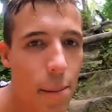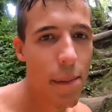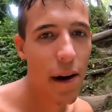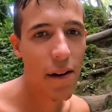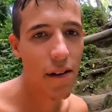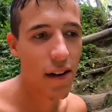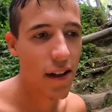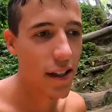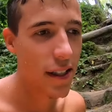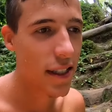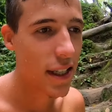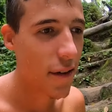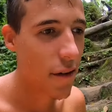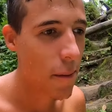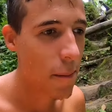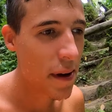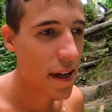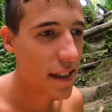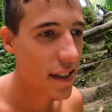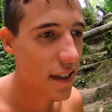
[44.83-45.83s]
Apparently it's
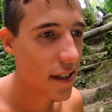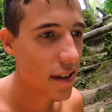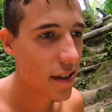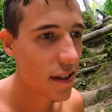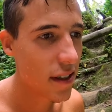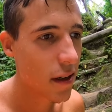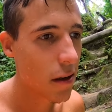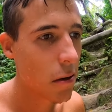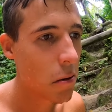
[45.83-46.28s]
seven meters.